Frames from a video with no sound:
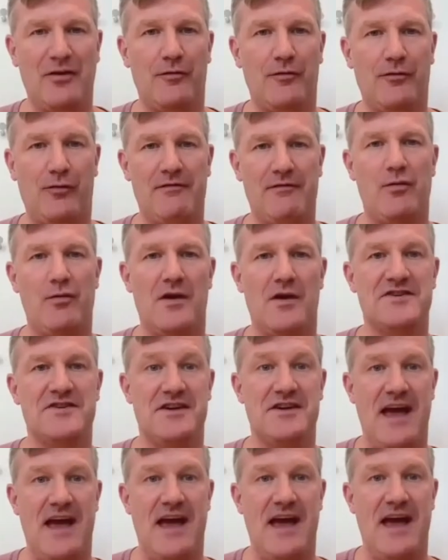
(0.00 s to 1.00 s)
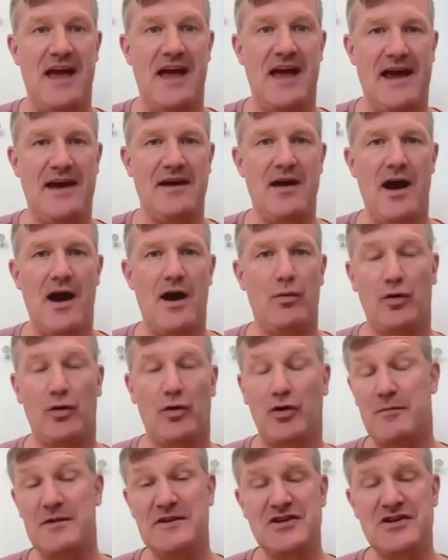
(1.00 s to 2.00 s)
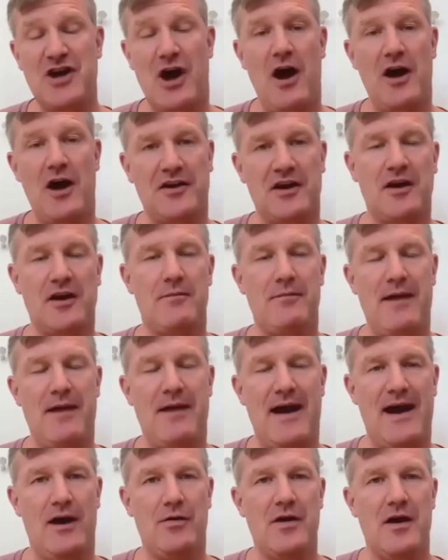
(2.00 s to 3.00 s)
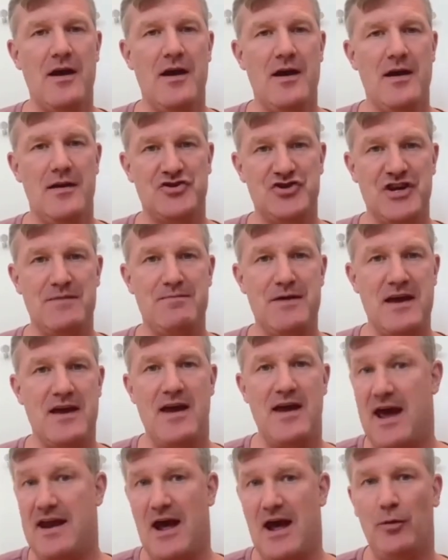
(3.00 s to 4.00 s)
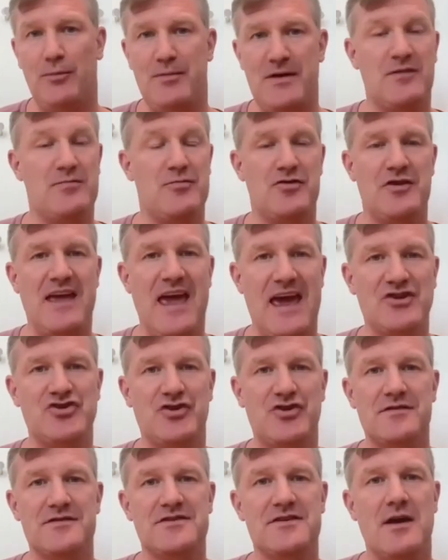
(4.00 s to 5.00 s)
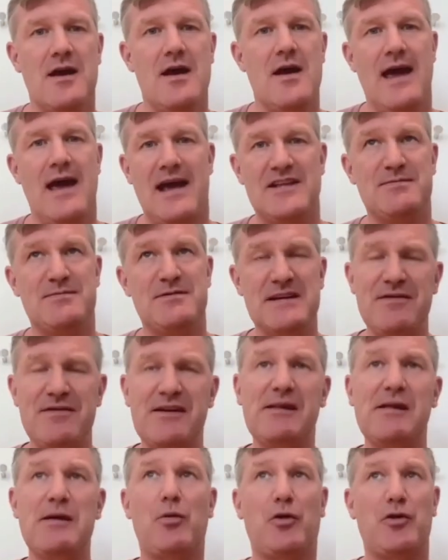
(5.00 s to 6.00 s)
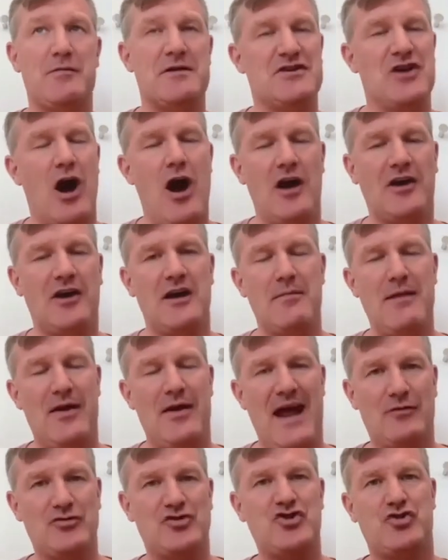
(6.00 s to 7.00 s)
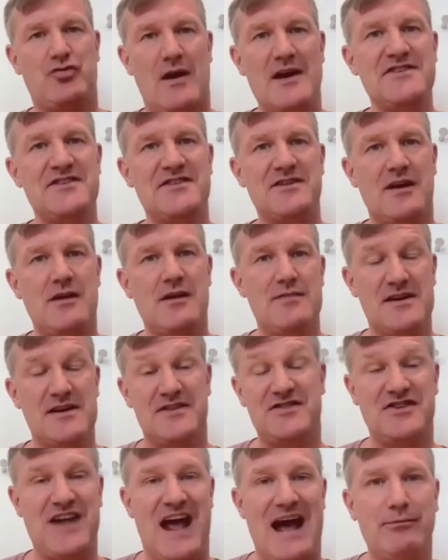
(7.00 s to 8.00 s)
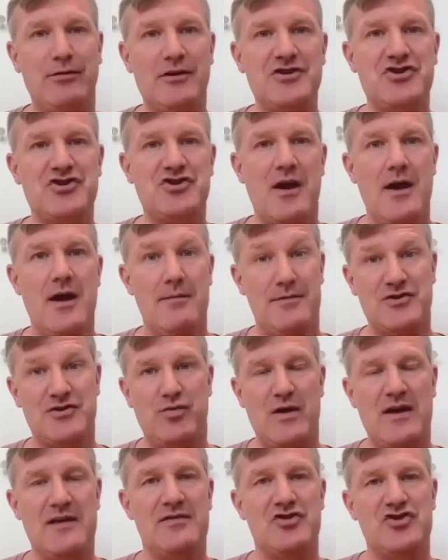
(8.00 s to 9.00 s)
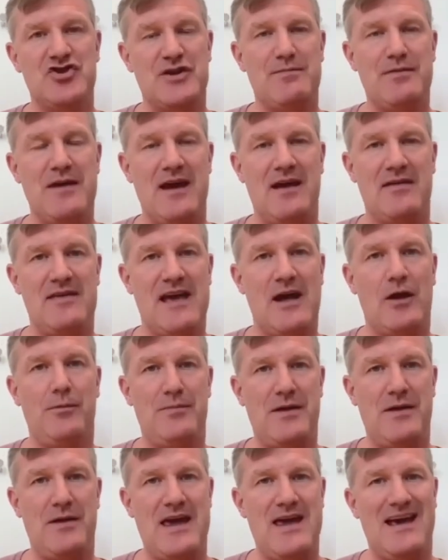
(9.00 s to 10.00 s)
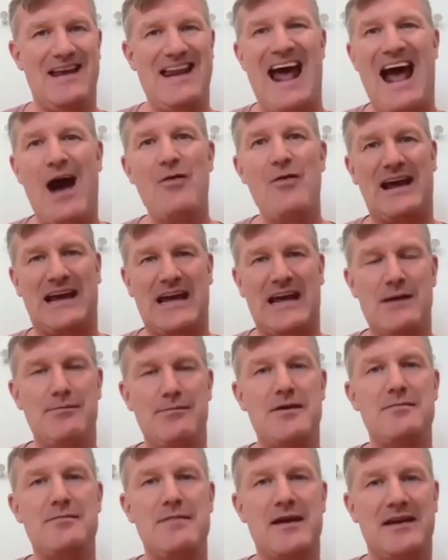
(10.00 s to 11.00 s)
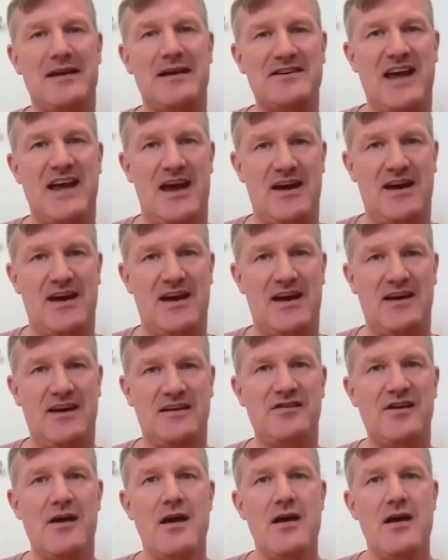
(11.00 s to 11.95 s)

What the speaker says: panel for everyone today. We're going to be talking about GP and LP communications. And specifically, we're going to be talking about how trust can be established between the GP and the LP and how that can be maintained